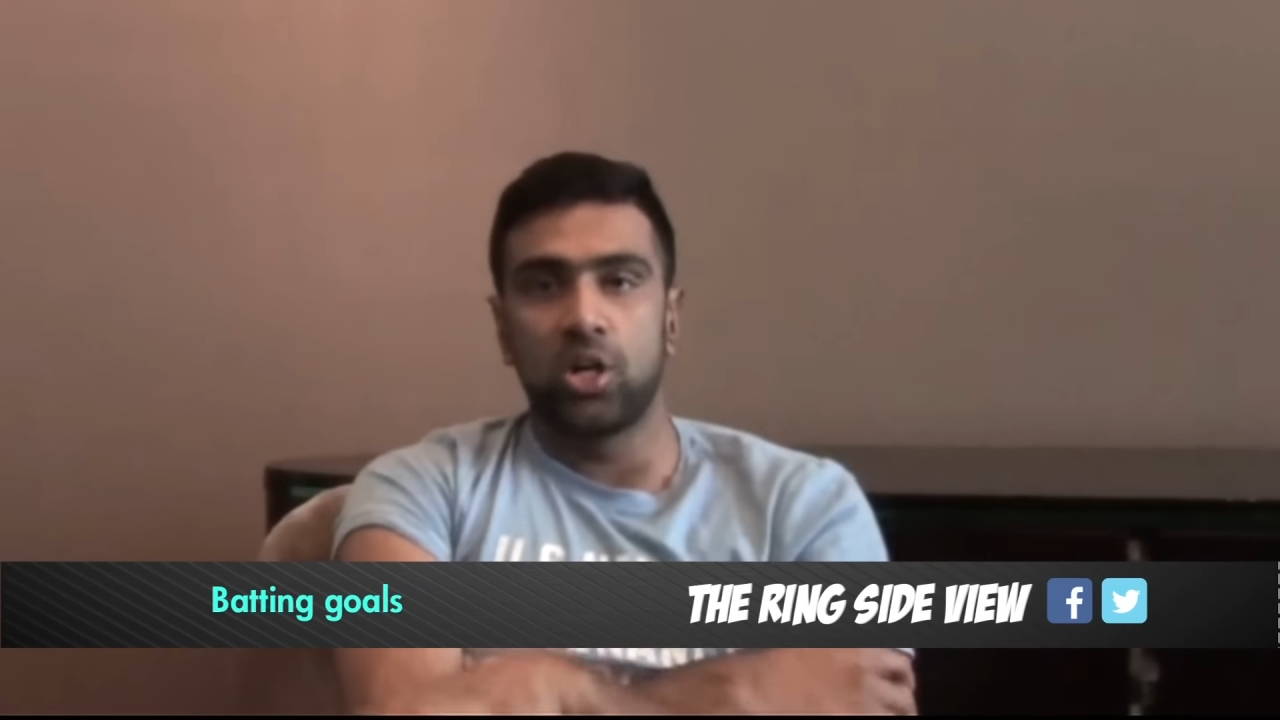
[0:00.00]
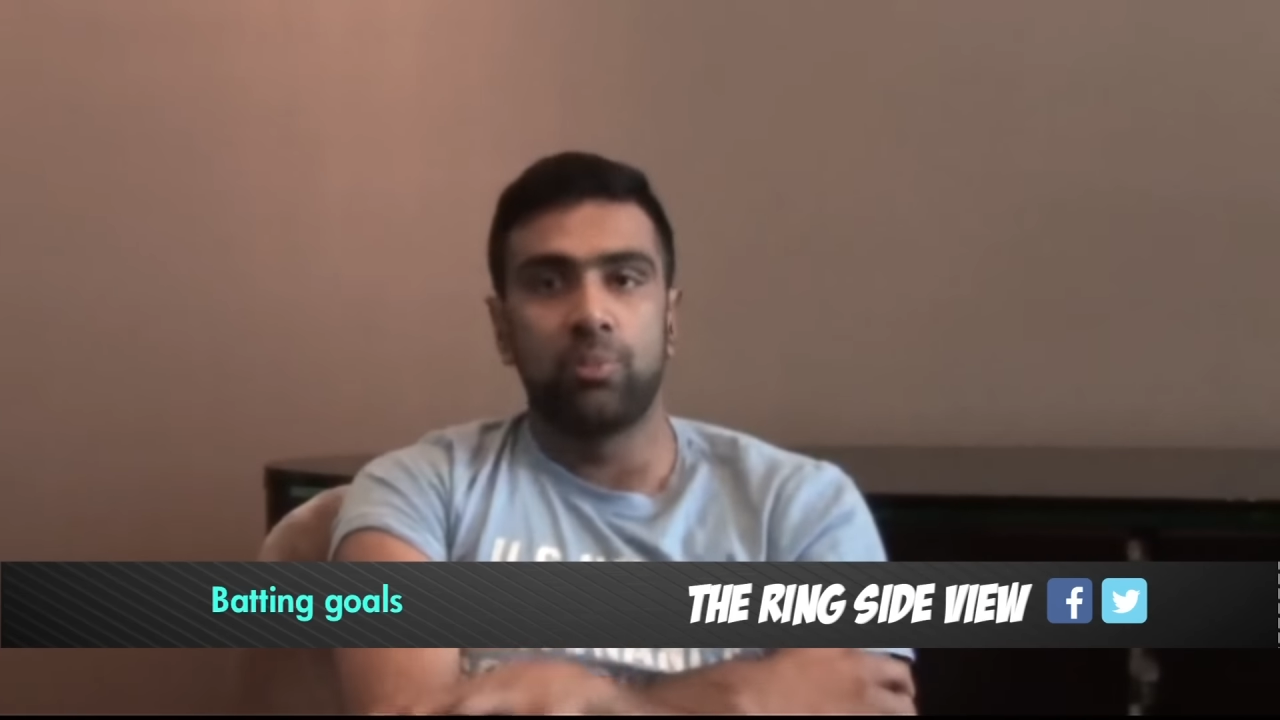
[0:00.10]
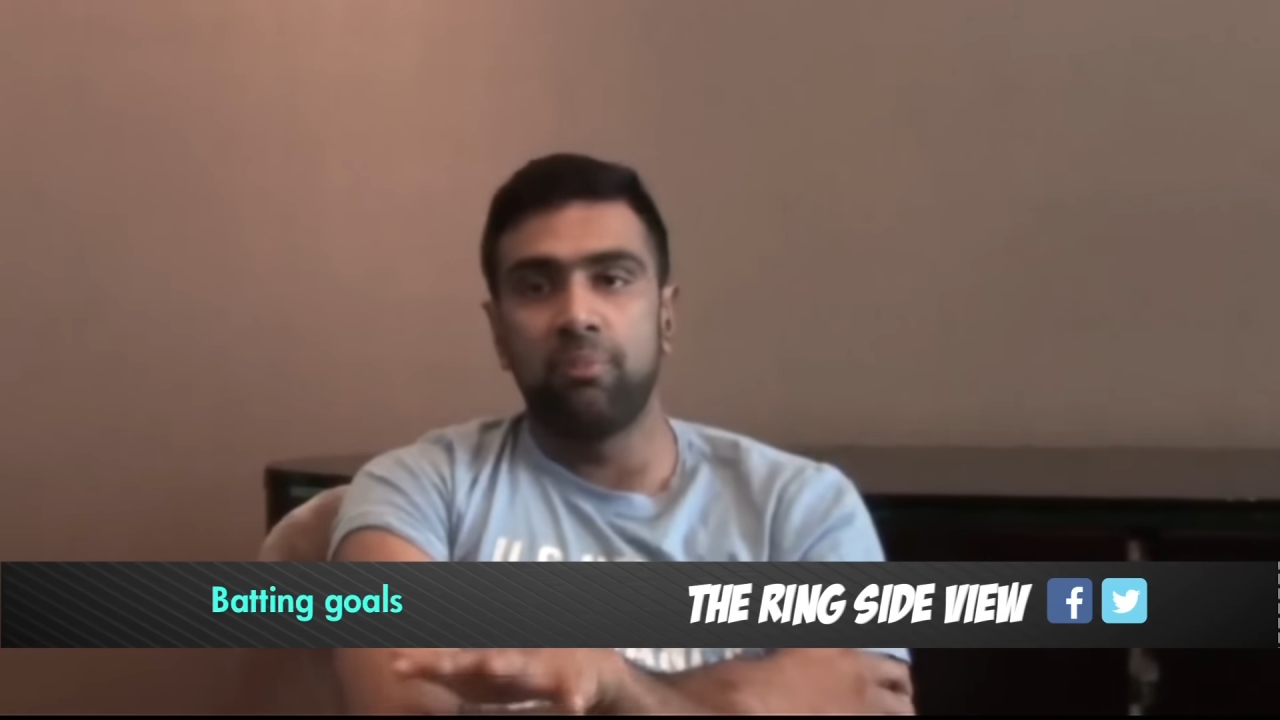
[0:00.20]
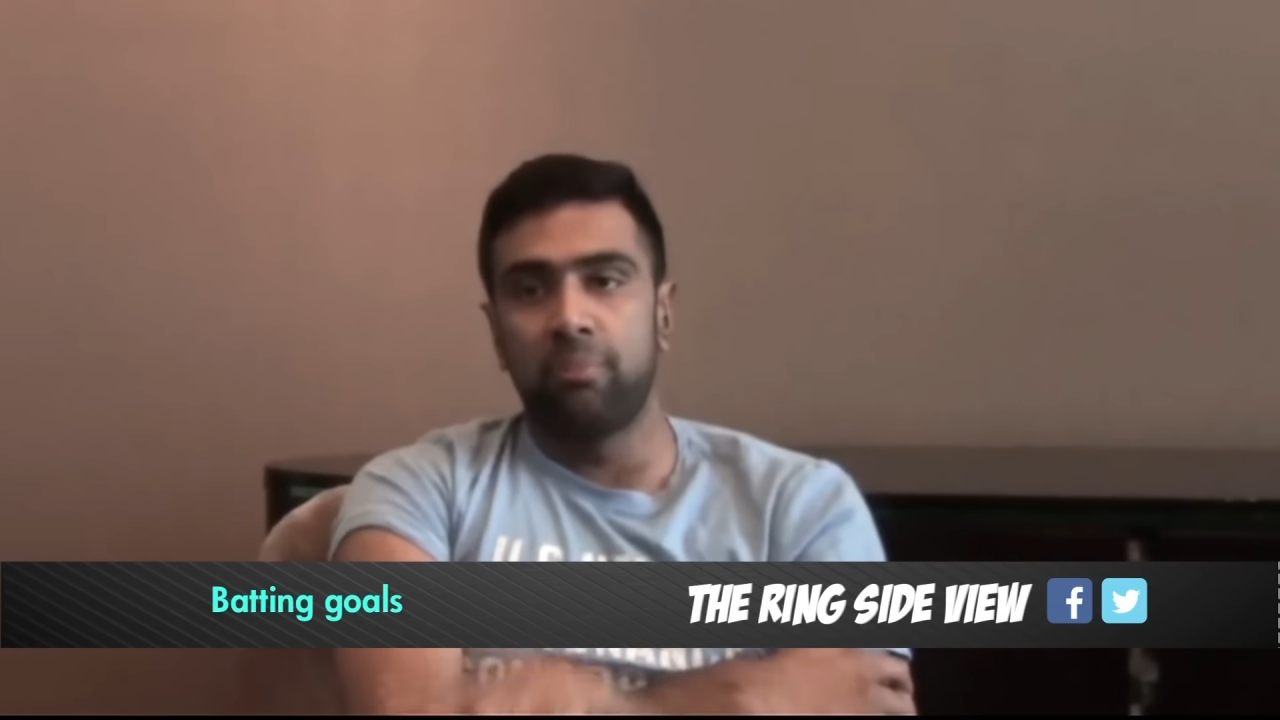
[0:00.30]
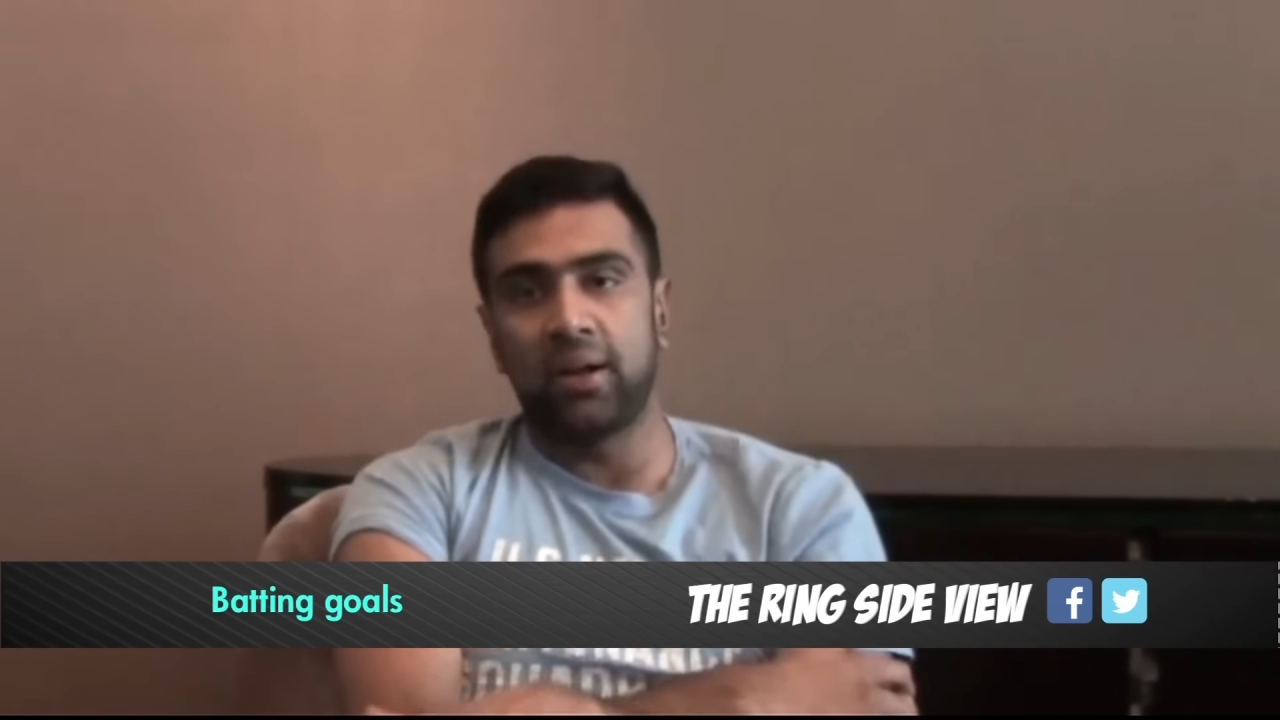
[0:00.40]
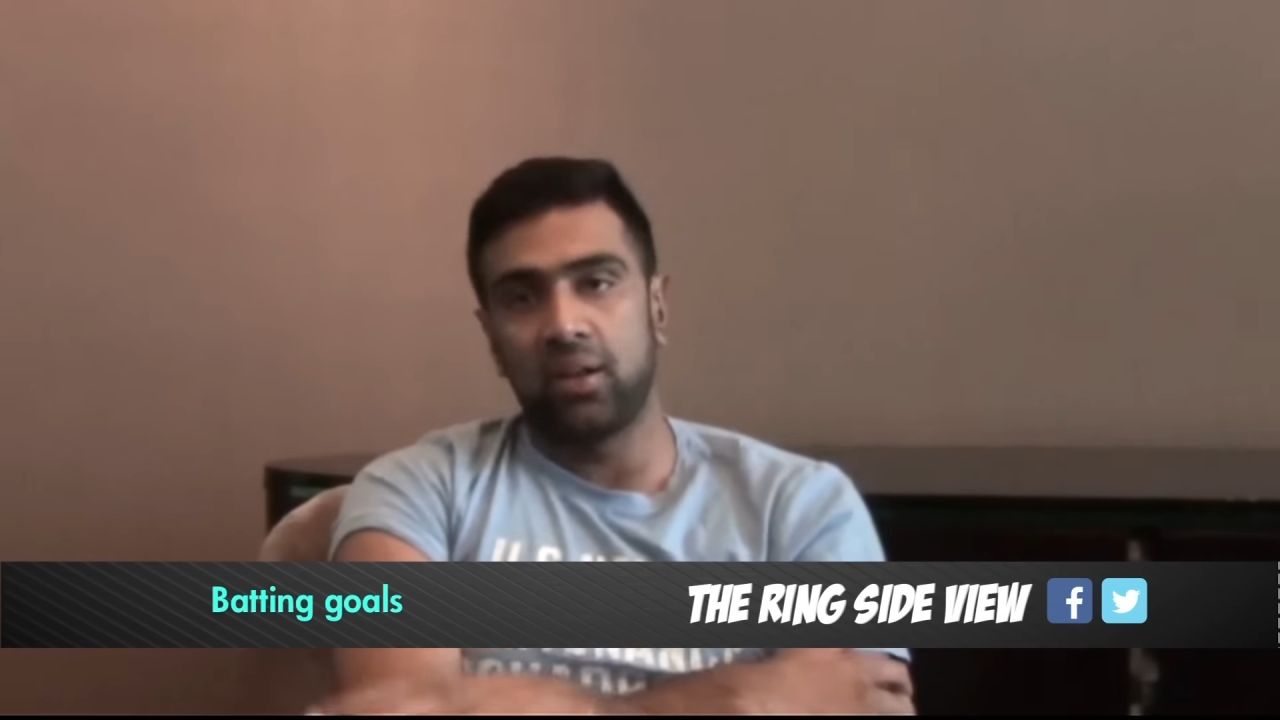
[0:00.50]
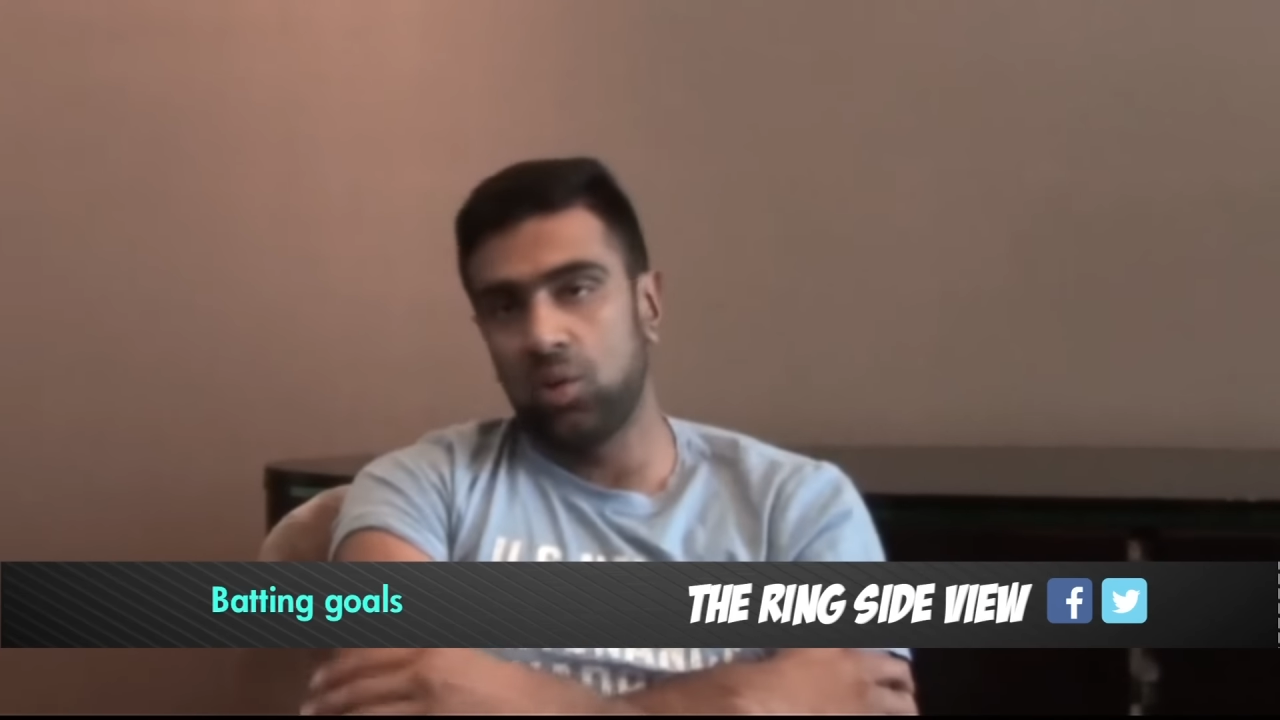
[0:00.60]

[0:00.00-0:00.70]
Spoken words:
to be better